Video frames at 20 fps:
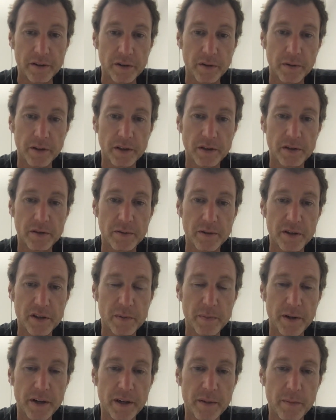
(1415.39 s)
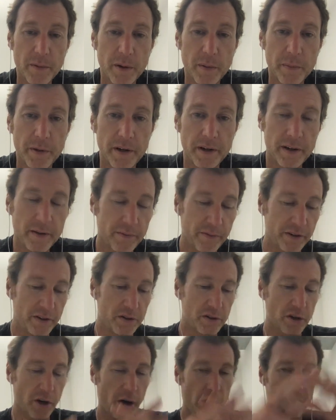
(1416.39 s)
So let's let's spend a moment at
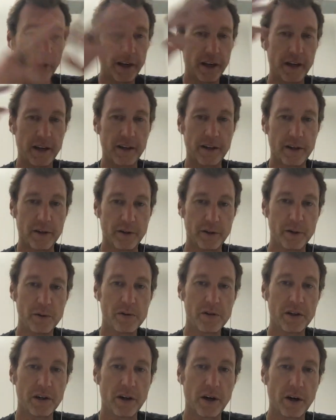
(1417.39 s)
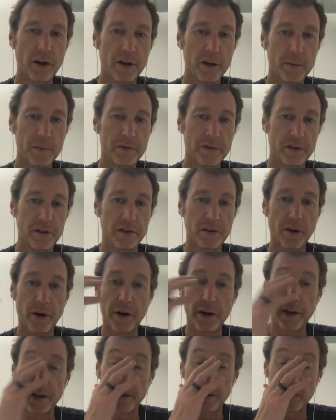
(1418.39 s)
these targeted, you know, using herbs in a
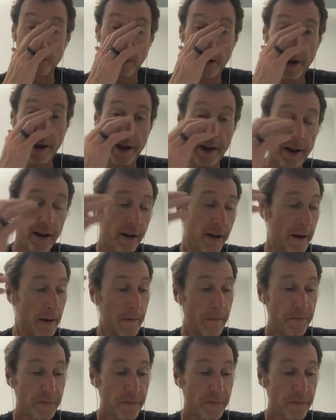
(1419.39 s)
targeted way